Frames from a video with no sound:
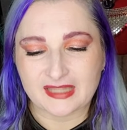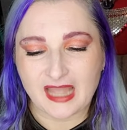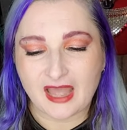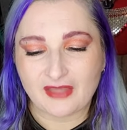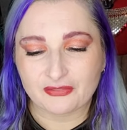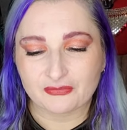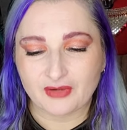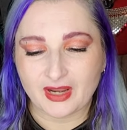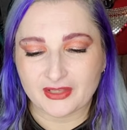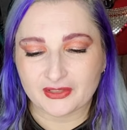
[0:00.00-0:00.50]

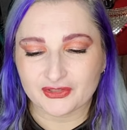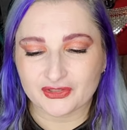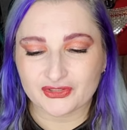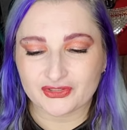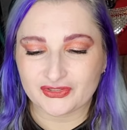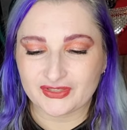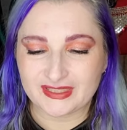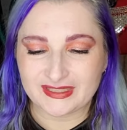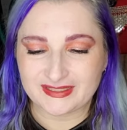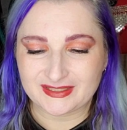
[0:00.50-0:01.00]

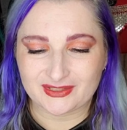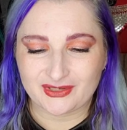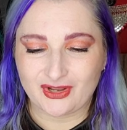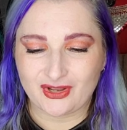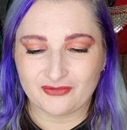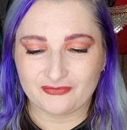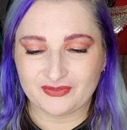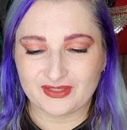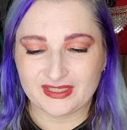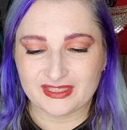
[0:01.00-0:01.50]
Gothrider Grease
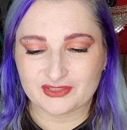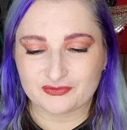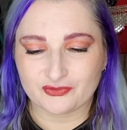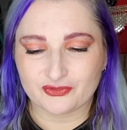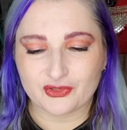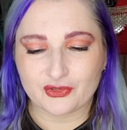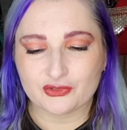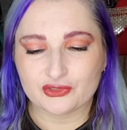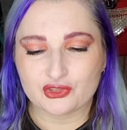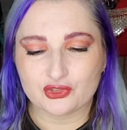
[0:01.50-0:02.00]
coffee is
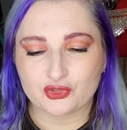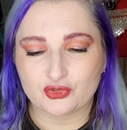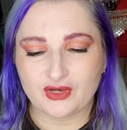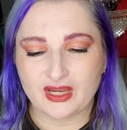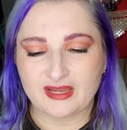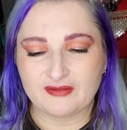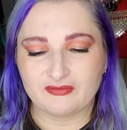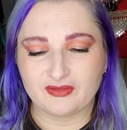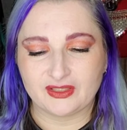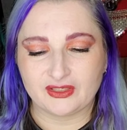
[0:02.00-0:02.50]
for those who
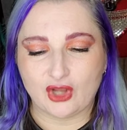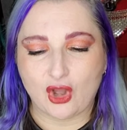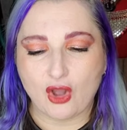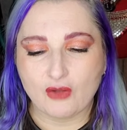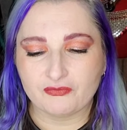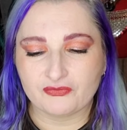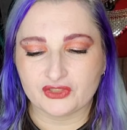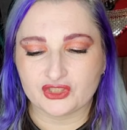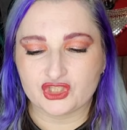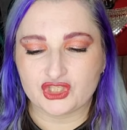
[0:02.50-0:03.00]
crave an
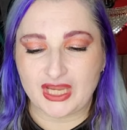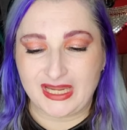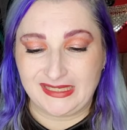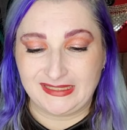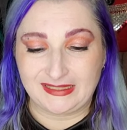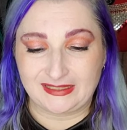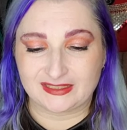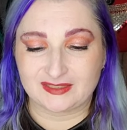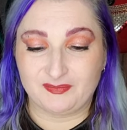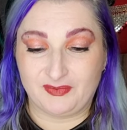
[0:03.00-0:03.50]

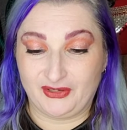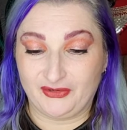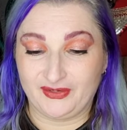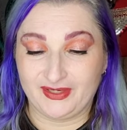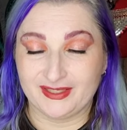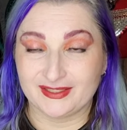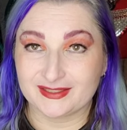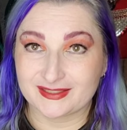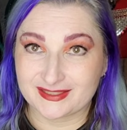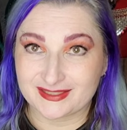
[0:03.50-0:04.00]
off-the-chain
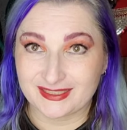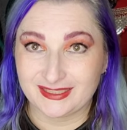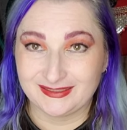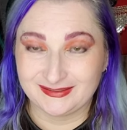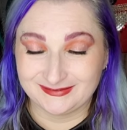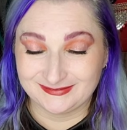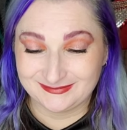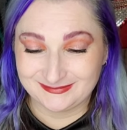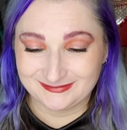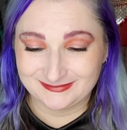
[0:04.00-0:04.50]
experience.
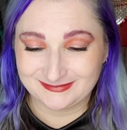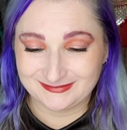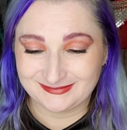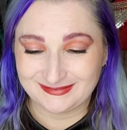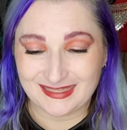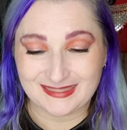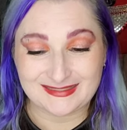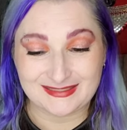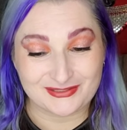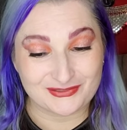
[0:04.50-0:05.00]

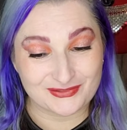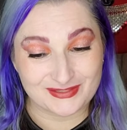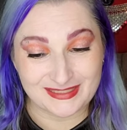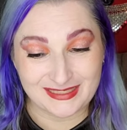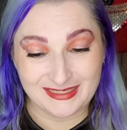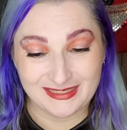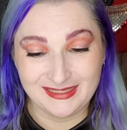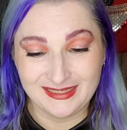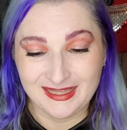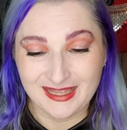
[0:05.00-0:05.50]
That's
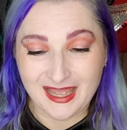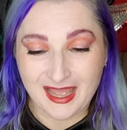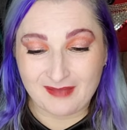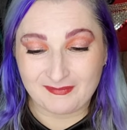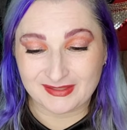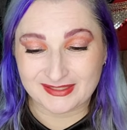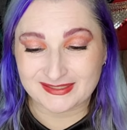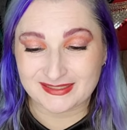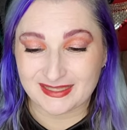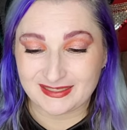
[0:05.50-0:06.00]
interesting.
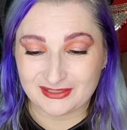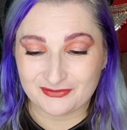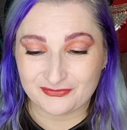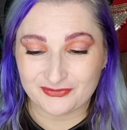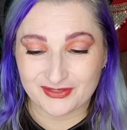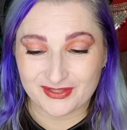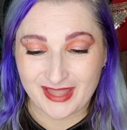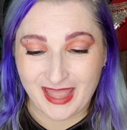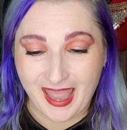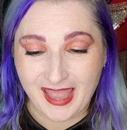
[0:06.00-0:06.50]
I'm excited
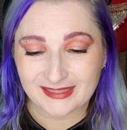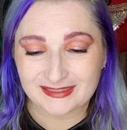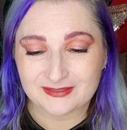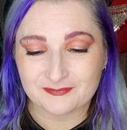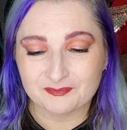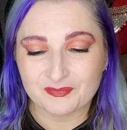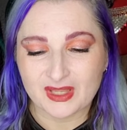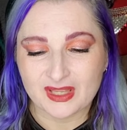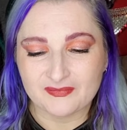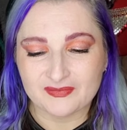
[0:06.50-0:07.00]
for
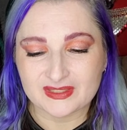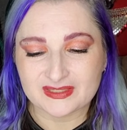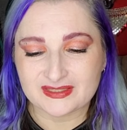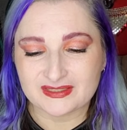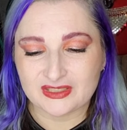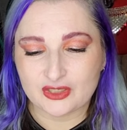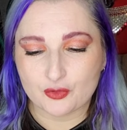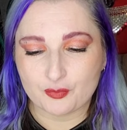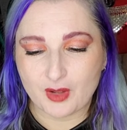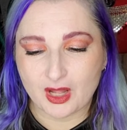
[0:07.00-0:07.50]
that.
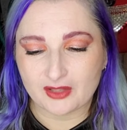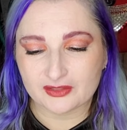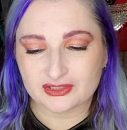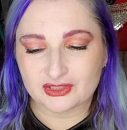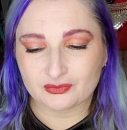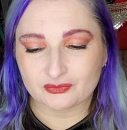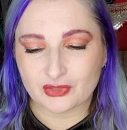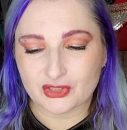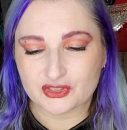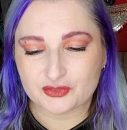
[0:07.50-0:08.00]
This
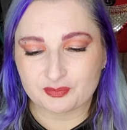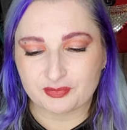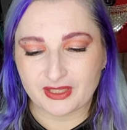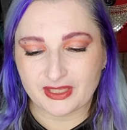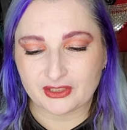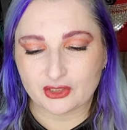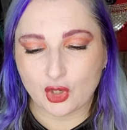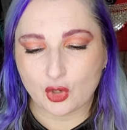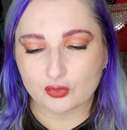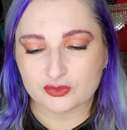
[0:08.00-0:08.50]
Neapolitan roast
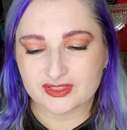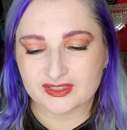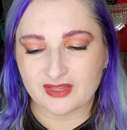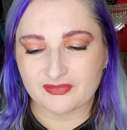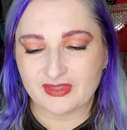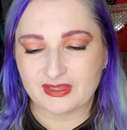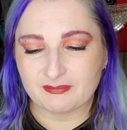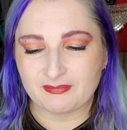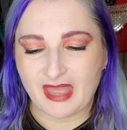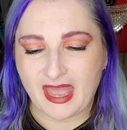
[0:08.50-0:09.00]
blend holds
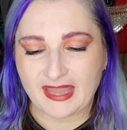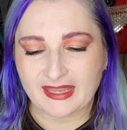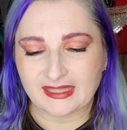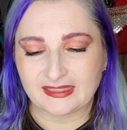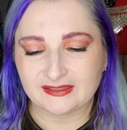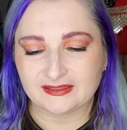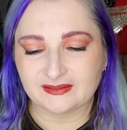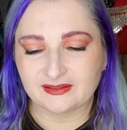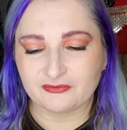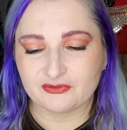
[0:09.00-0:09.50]
nothing back
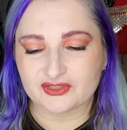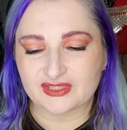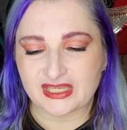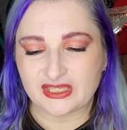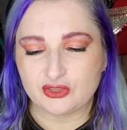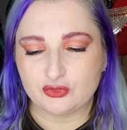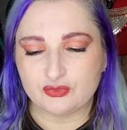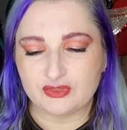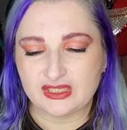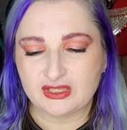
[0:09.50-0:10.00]
and delivers
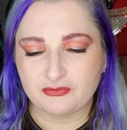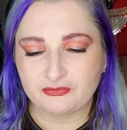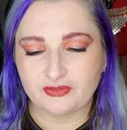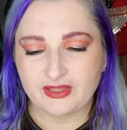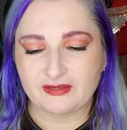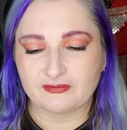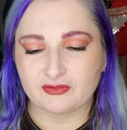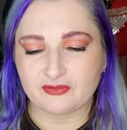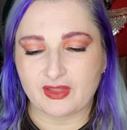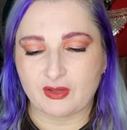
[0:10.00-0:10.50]
a unique
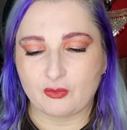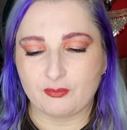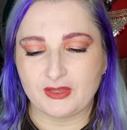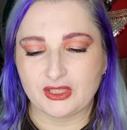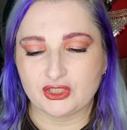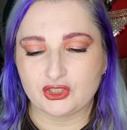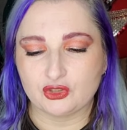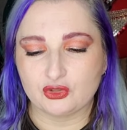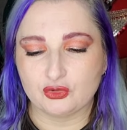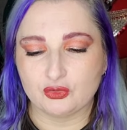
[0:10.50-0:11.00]
flavor that will
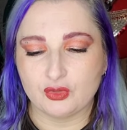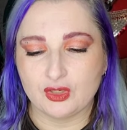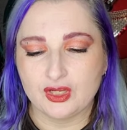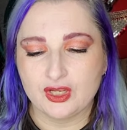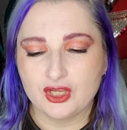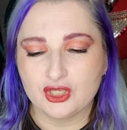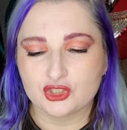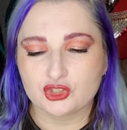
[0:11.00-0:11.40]
make you